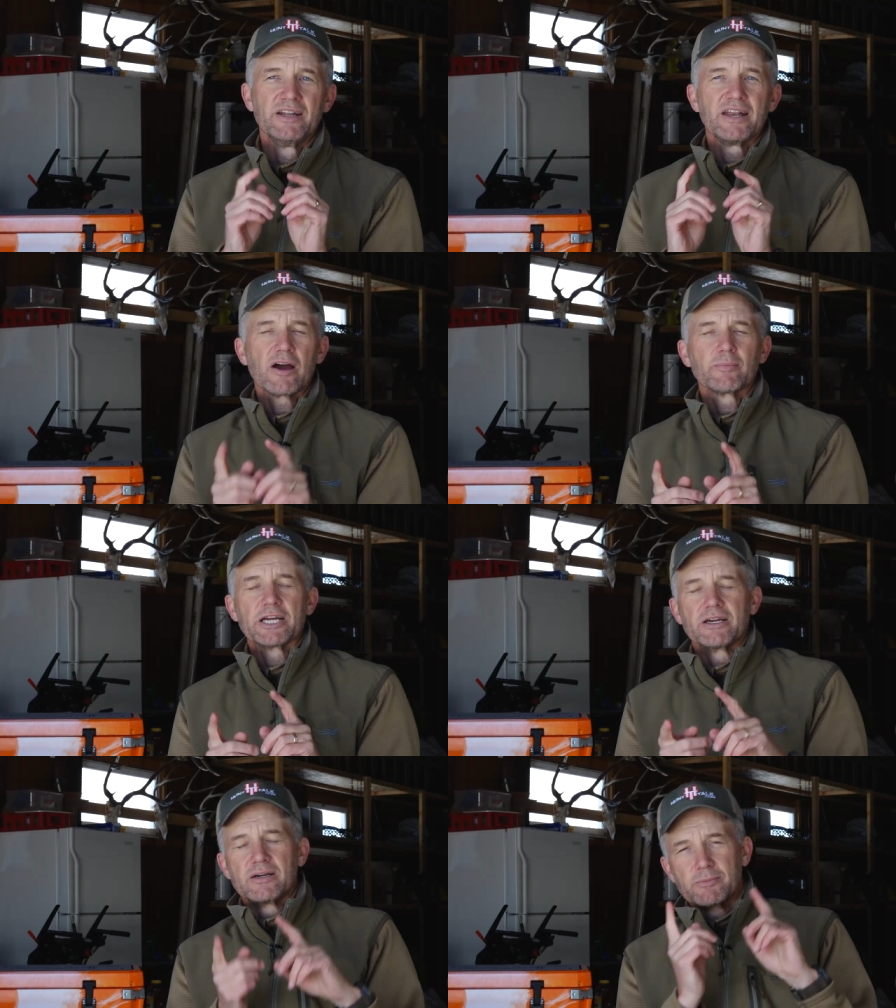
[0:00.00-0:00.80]
Now I'm
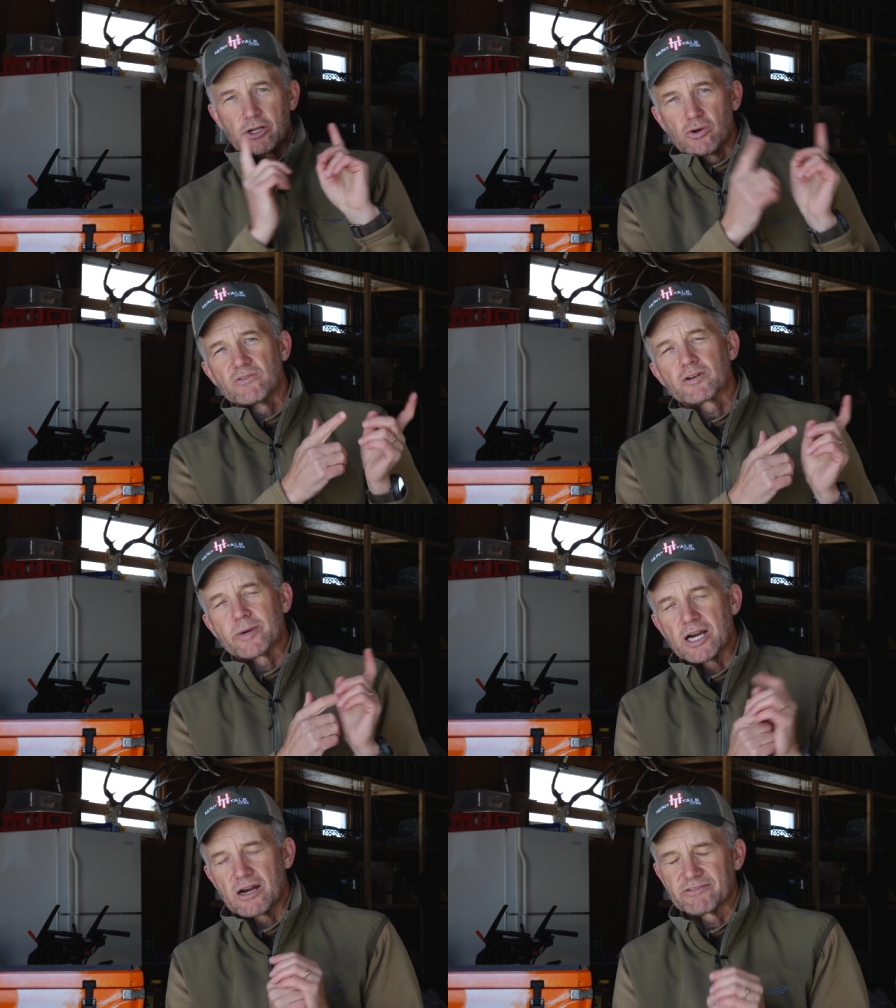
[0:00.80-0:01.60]
gonna, I'm gonna go over to
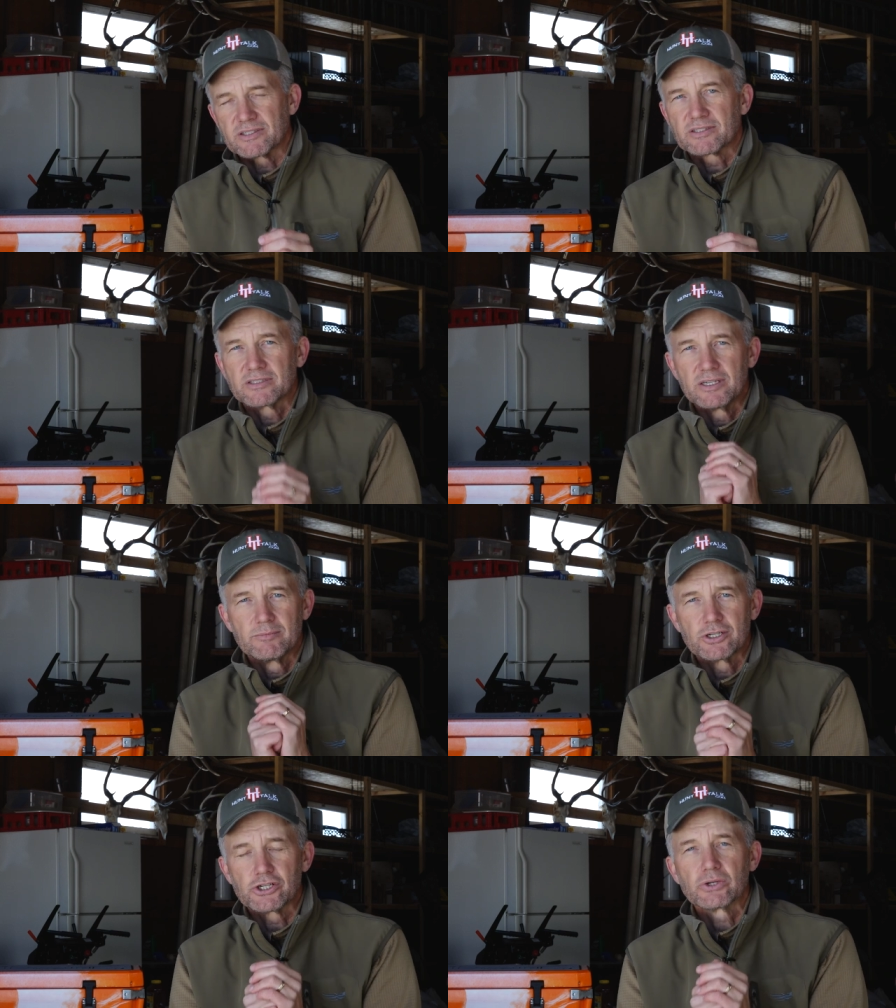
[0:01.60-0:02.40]
my office and
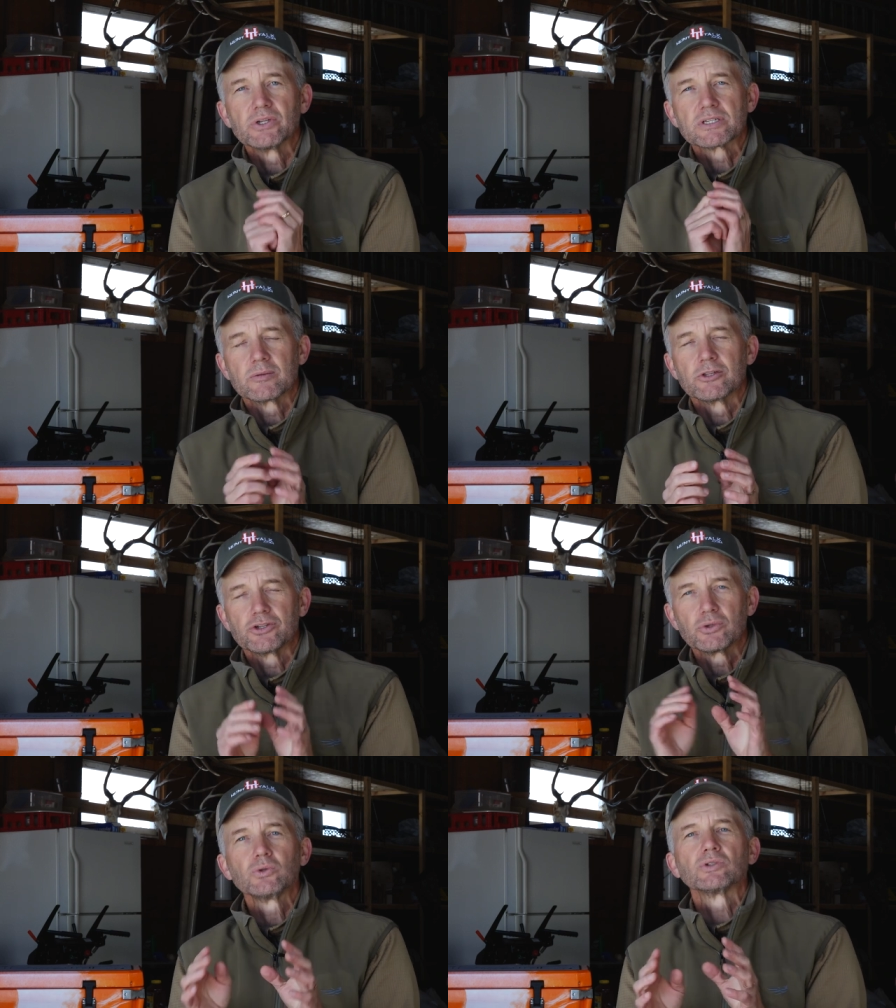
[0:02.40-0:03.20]
I'm gonna show you some of the
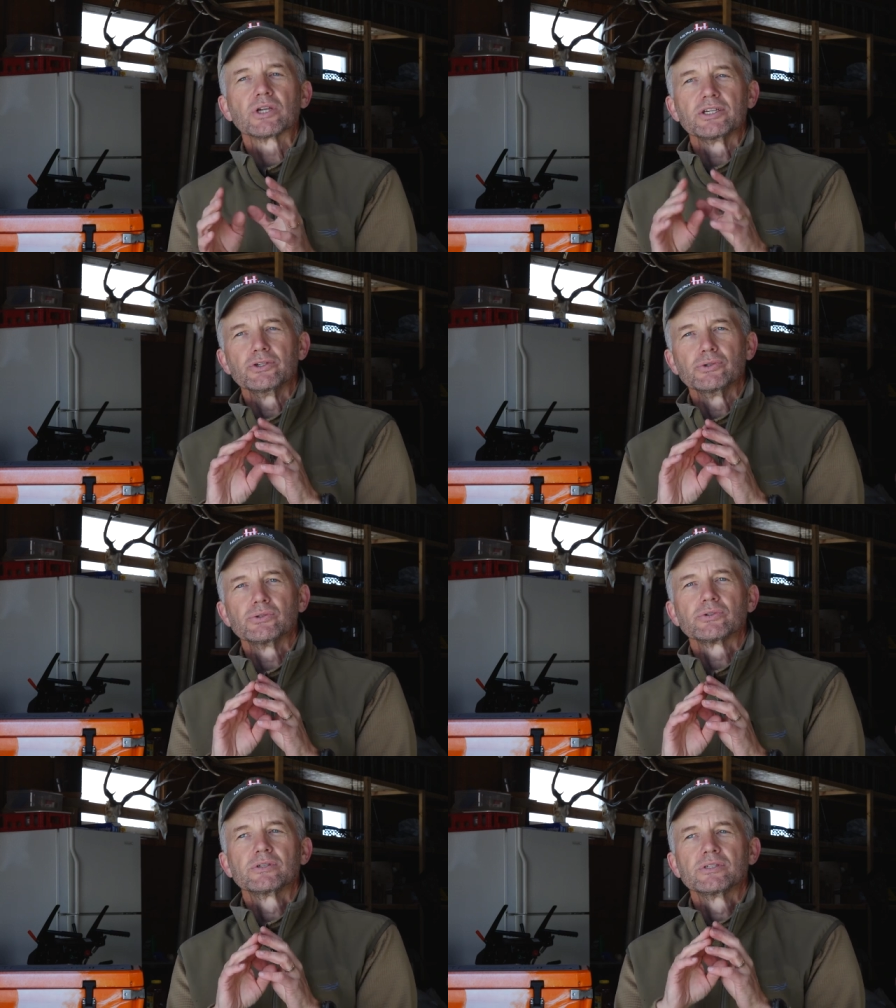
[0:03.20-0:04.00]
tools I
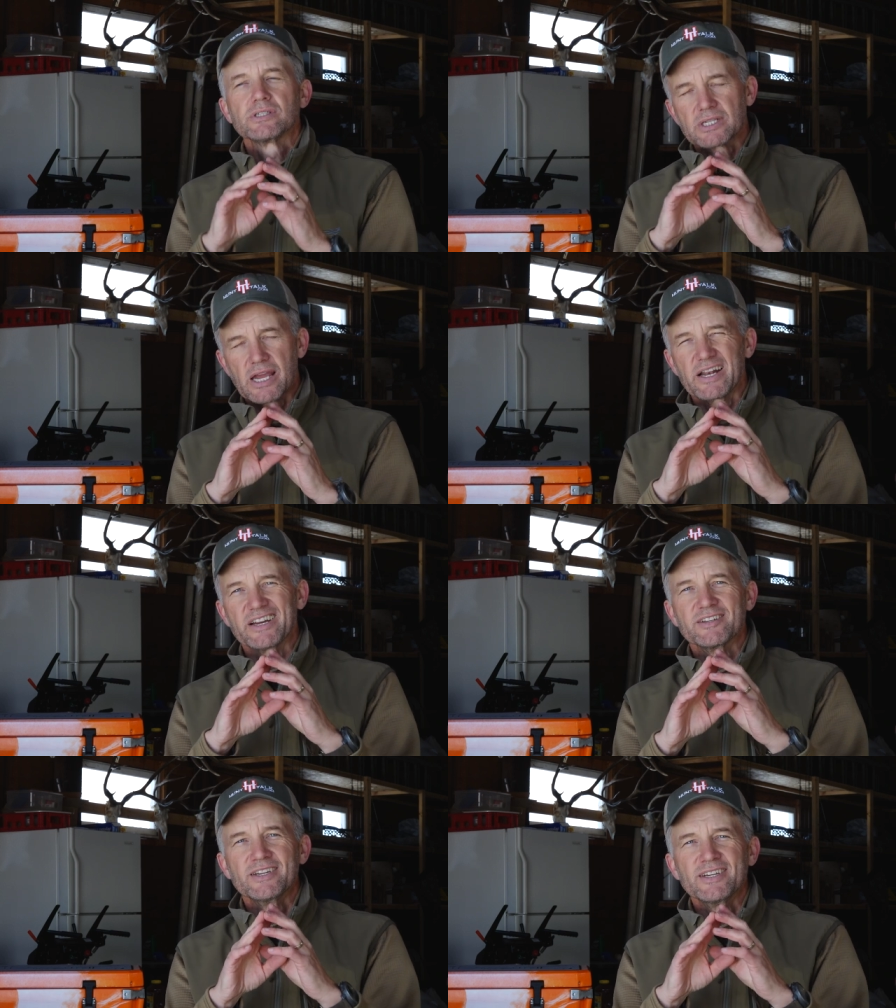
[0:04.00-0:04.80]
use to kind
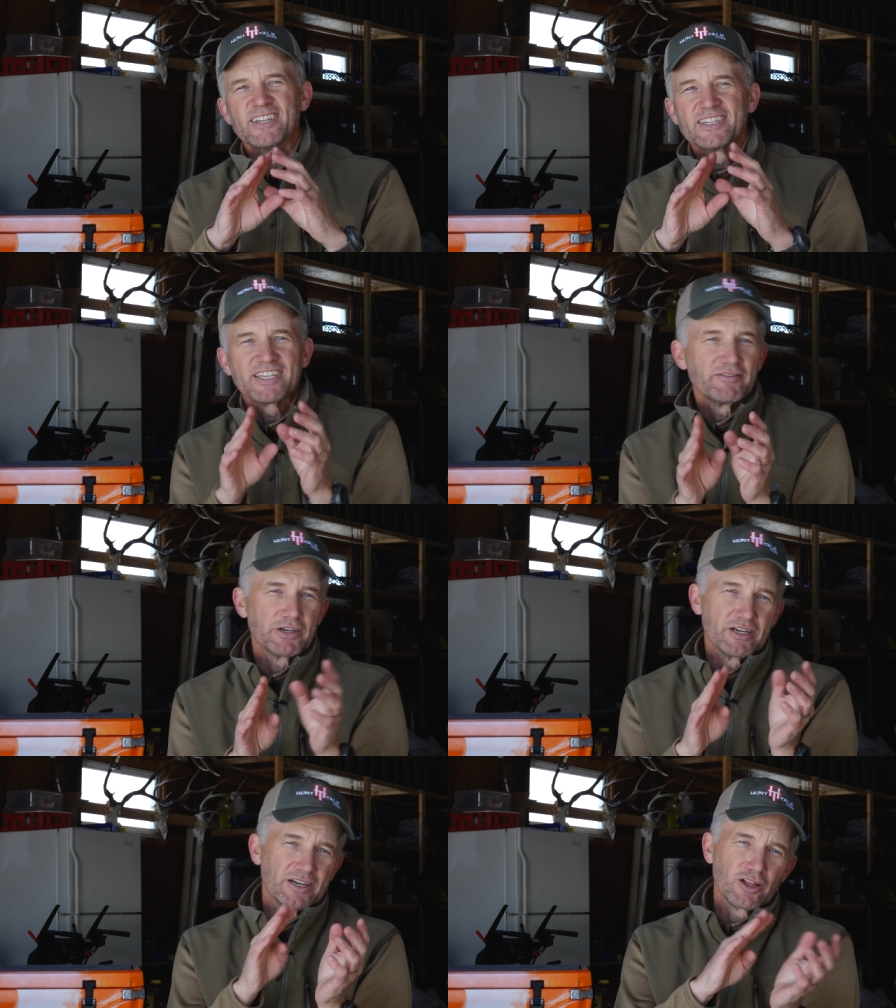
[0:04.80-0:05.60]
of give
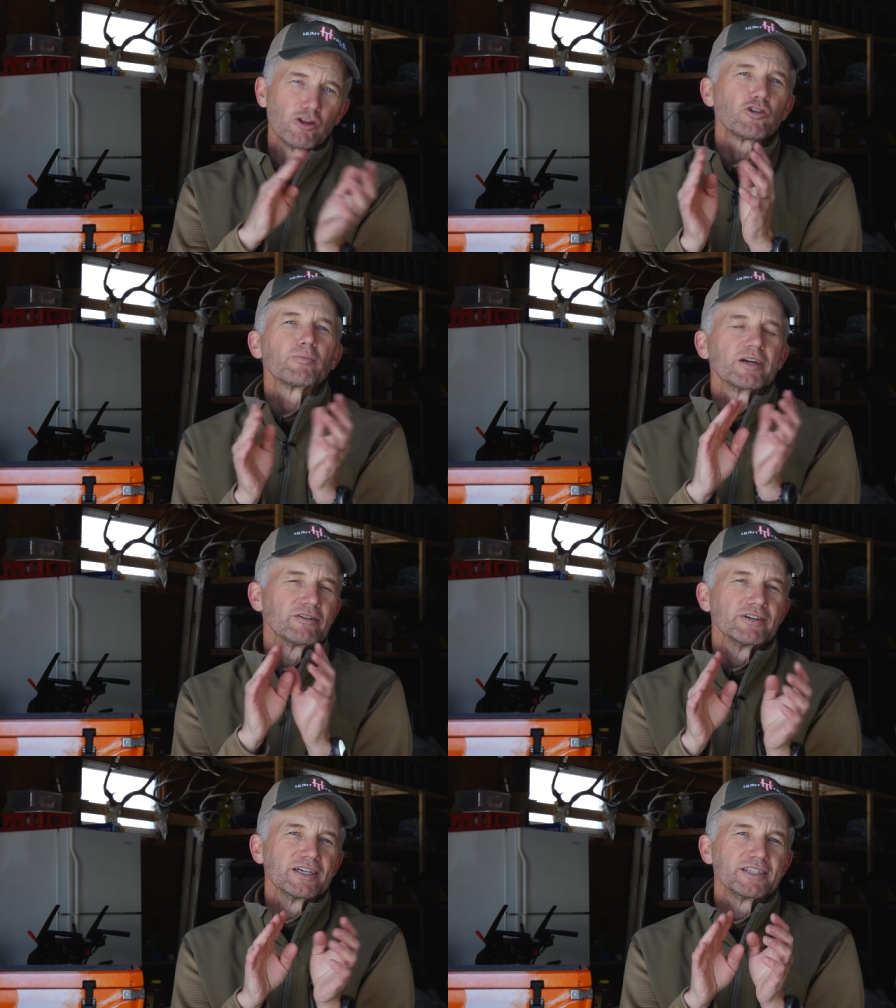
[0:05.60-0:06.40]
you a, a little bit
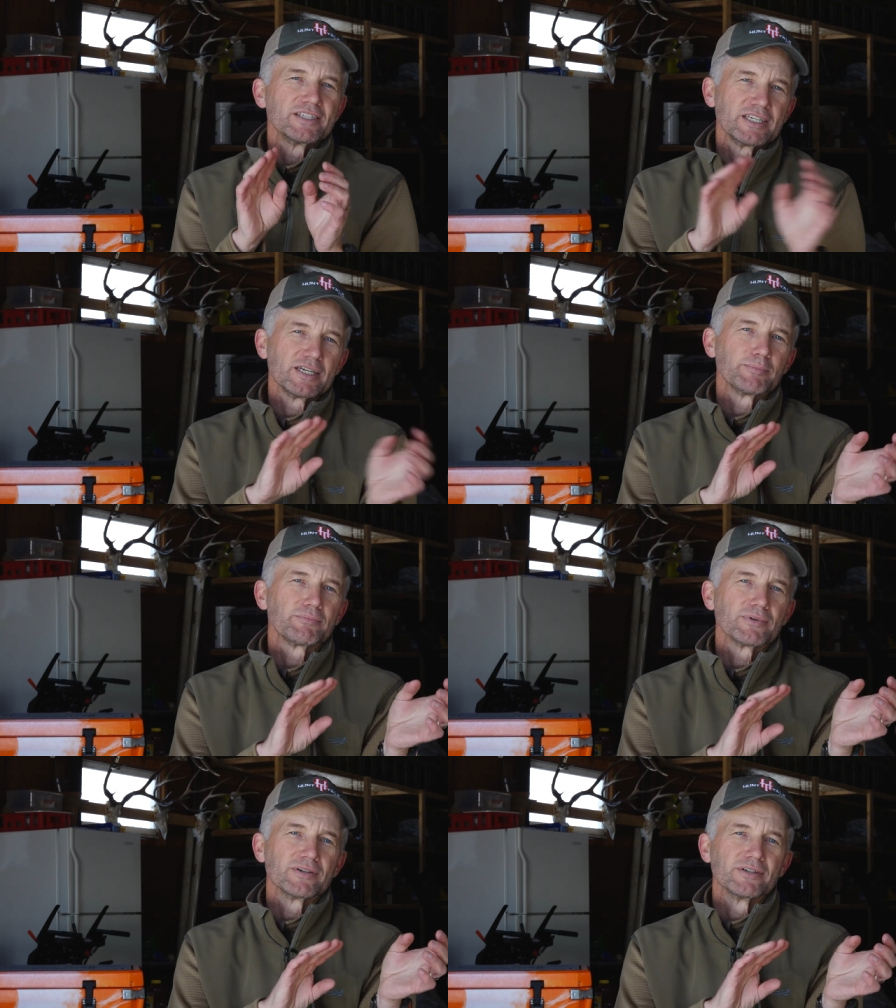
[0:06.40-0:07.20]
of a tip,
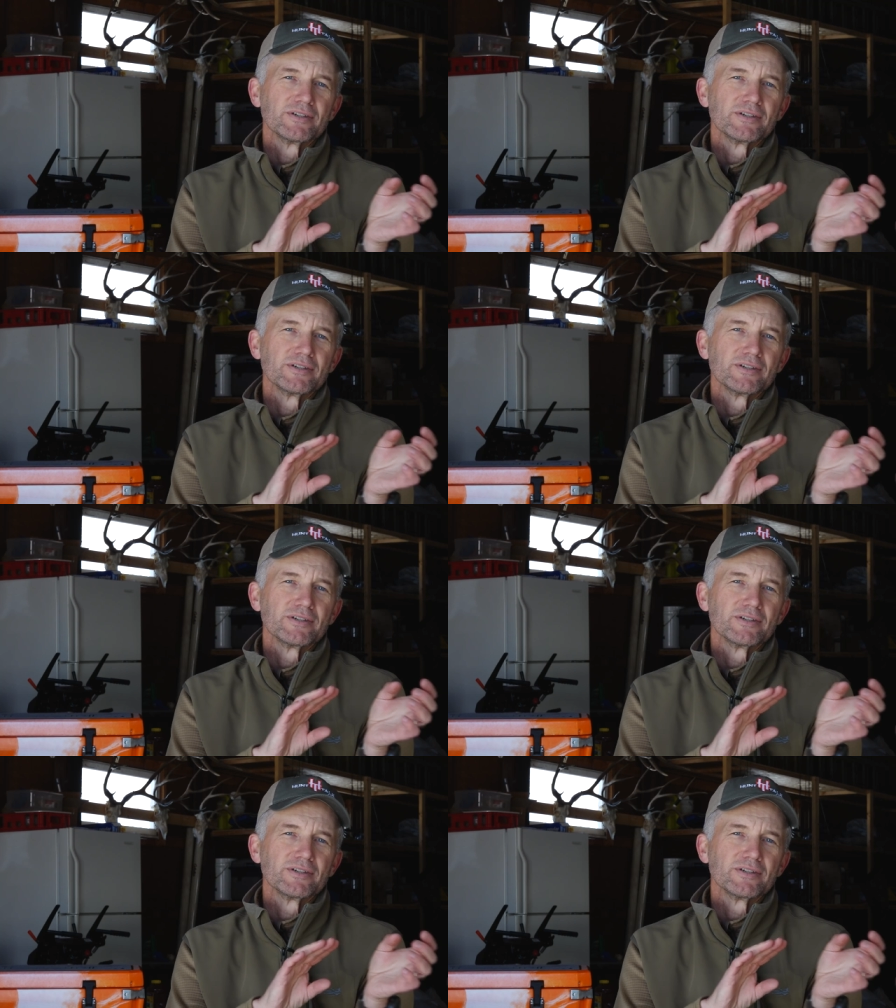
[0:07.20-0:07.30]
uh,